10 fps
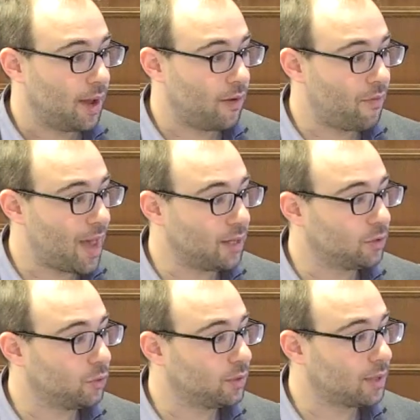and that is
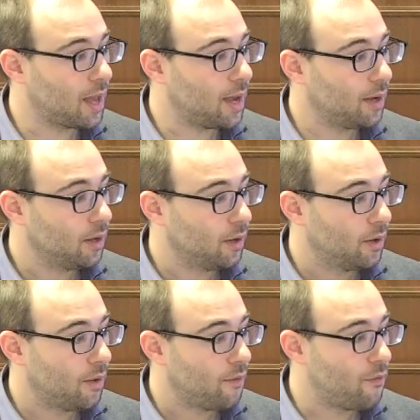to say
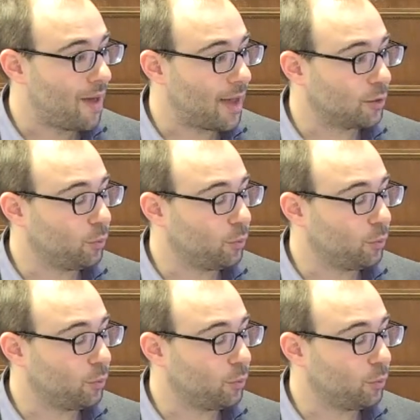that